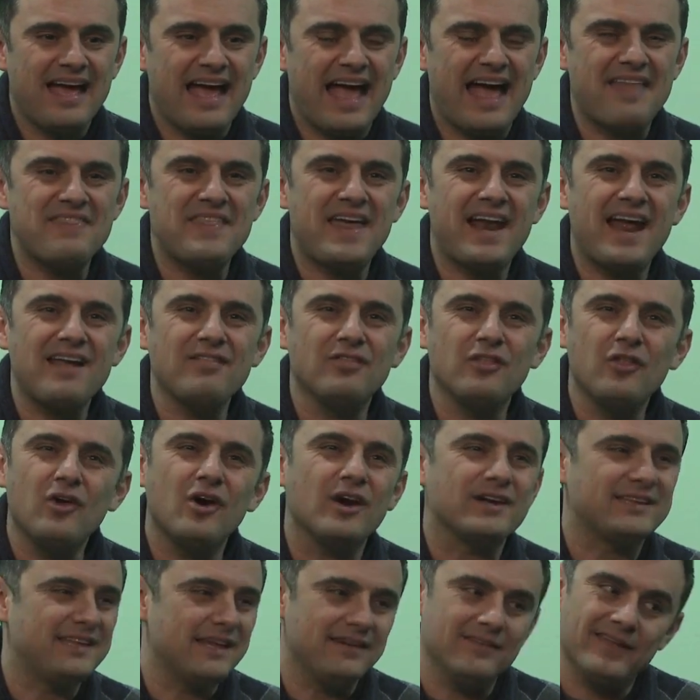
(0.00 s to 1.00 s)
And then I
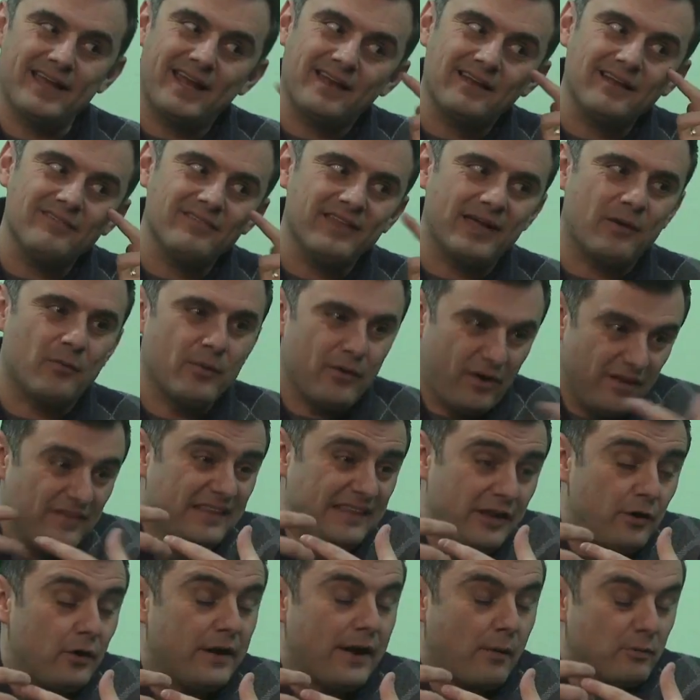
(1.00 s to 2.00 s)
looked and like
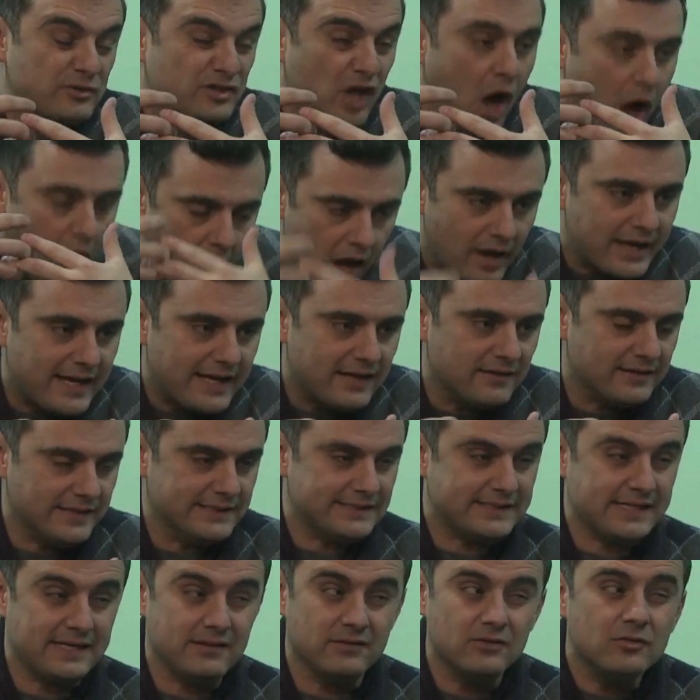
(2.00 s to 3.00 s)
literally I was hugging
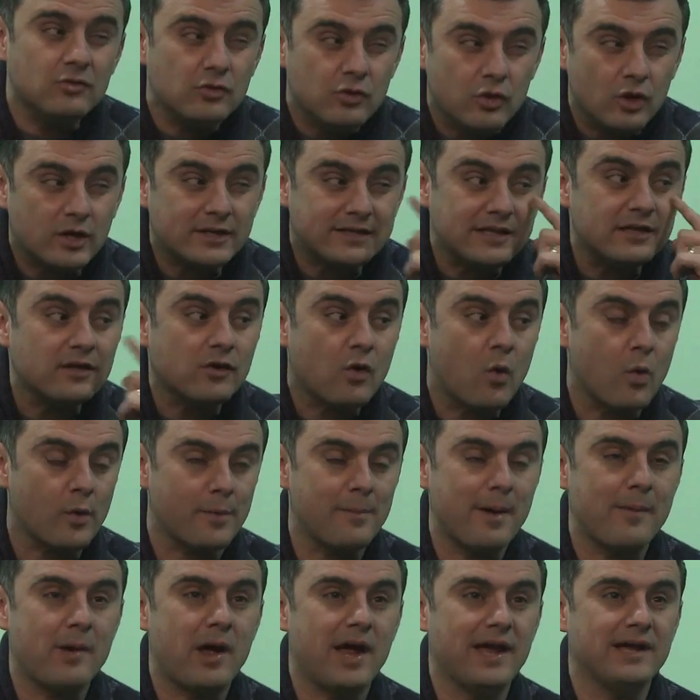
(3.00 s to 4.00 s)
Lizzie, looked in the corner
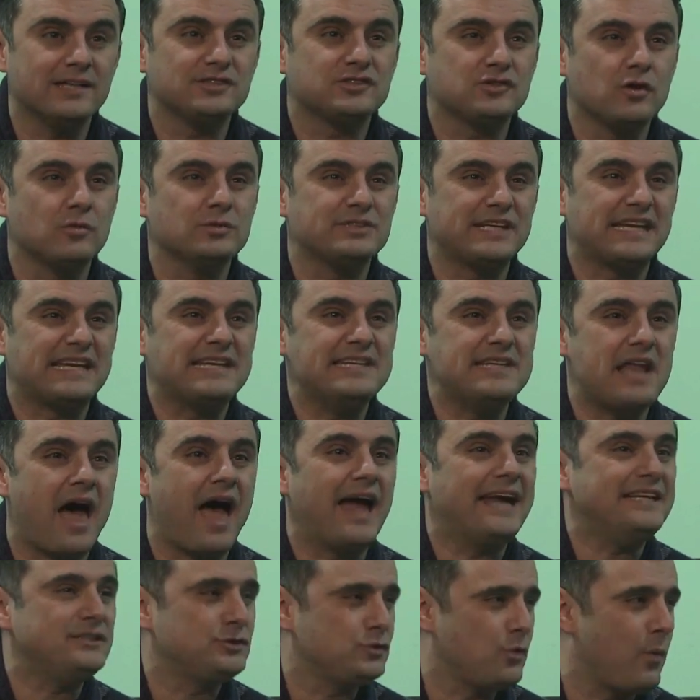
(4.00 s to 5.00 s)
of my eye and saw it was like
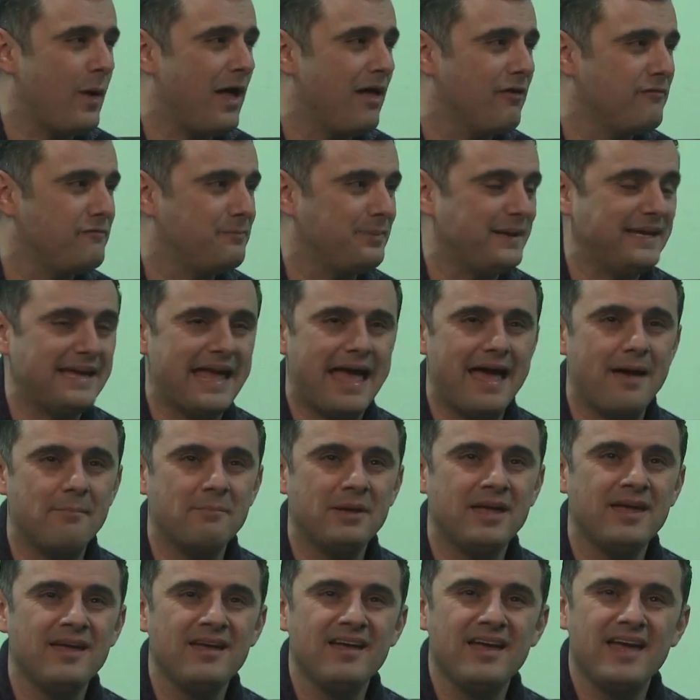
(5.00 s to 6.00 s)
9:12 p.m.
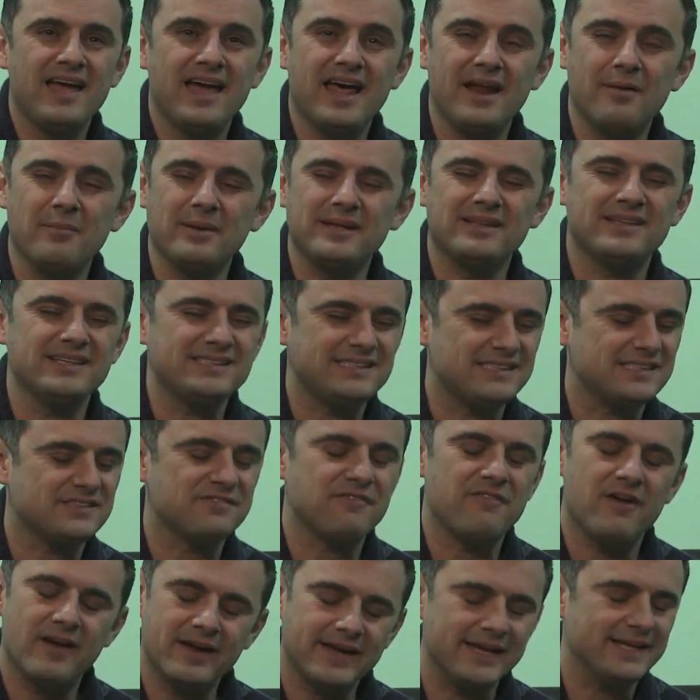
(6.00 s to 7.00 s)
and I'm like, this is
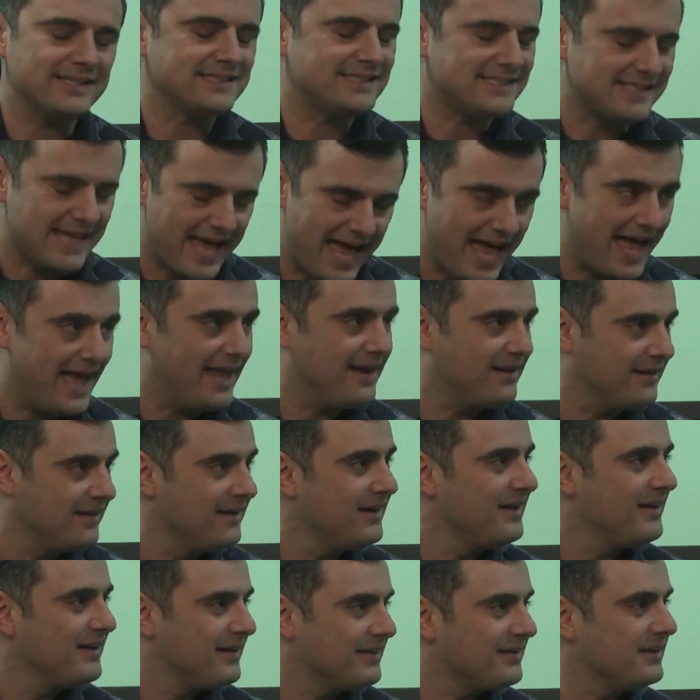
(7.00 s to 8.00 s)
fucking
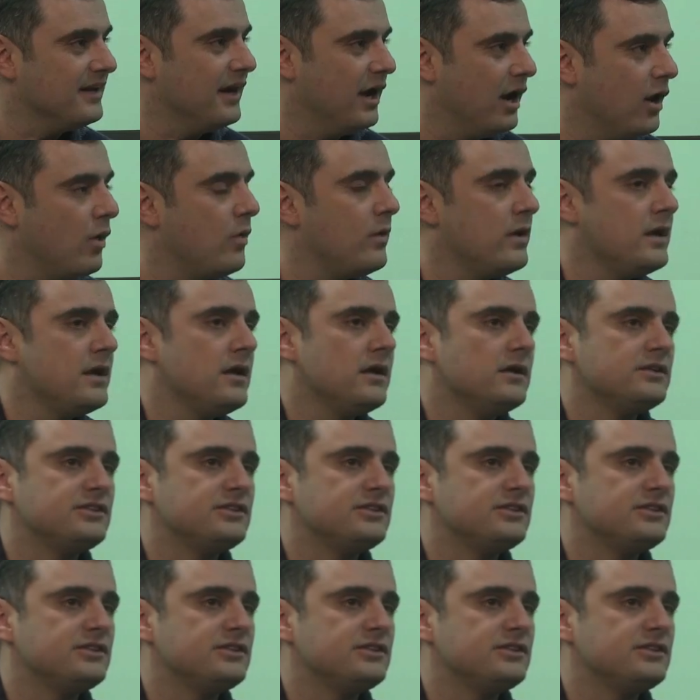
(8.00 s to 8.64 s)
sad, you know?